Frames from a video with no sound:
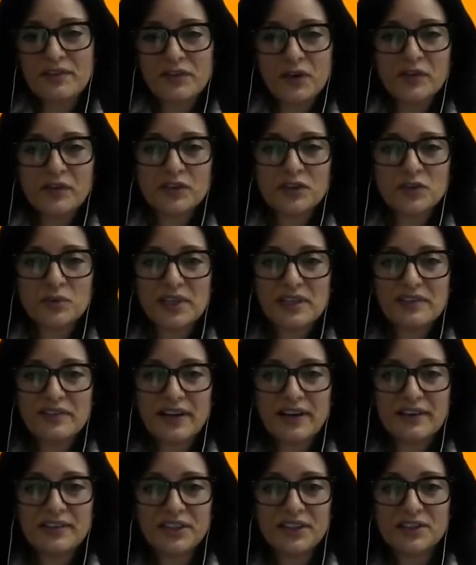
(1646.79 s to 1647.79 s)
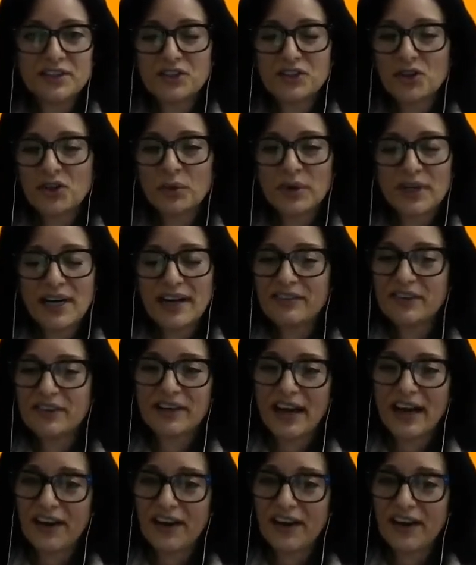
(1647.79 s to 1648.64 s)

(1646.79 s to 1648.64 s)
for over 25 years and no one ever